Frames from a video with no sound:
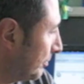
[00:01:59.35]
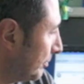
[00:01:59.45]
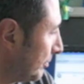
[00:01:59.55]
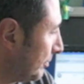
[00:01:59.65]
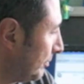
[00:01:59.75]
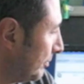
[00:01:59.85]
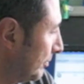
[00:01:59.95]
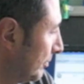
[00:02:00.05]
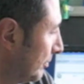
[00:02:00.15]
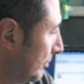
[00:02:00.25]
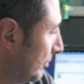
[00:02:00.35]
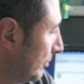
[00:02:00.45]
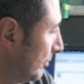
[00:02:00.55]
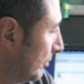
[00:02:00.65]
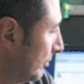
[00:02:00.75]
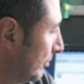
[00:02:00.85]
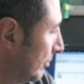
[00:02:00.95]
(no one is talking)